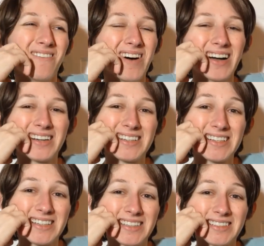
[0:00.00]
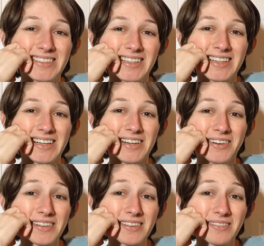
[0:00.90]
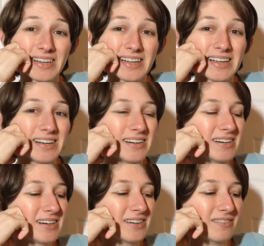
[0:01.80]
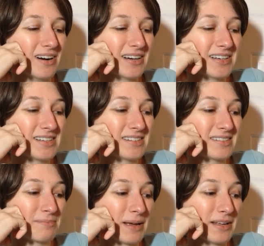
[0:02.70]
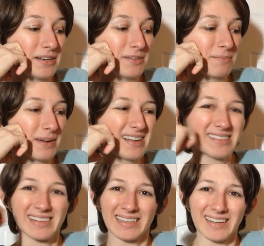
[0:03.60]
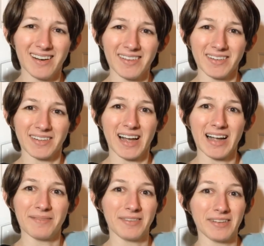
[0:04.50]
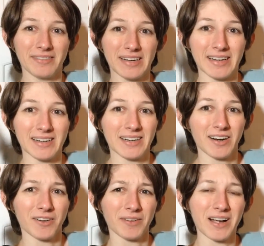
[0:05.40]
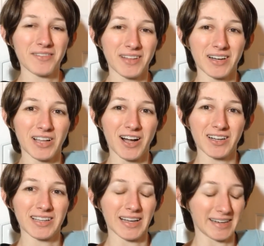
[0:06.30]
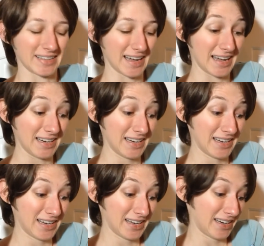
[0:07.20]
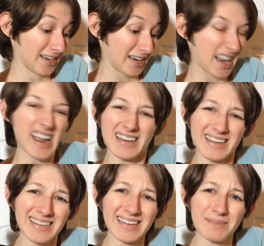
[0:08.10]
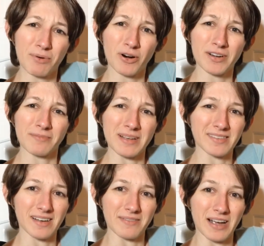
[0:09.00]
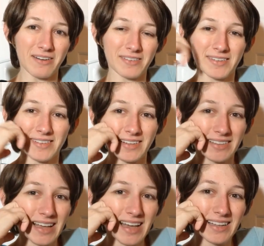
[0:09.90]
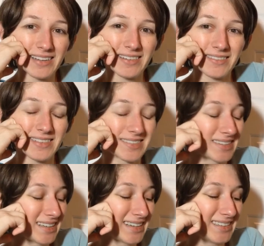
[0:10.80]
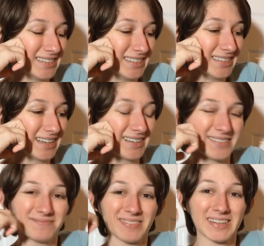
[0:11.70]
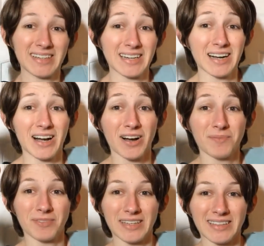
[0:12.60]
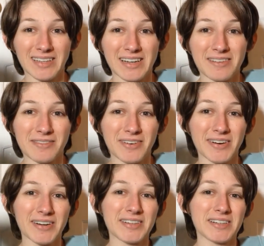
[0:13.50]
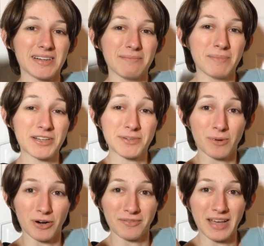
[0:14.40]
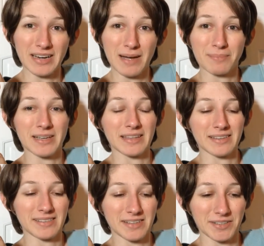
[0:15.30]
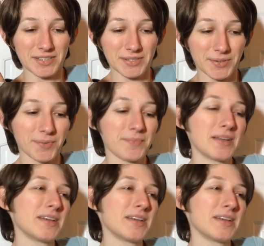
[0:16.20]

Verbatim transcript: wanted and knowing somebody wanted to spend basically all her time with me around the clock like that and didn't get bored of me somehow. I was just like, that was really cool, and hopefully looking forward to much more of that happening this year too.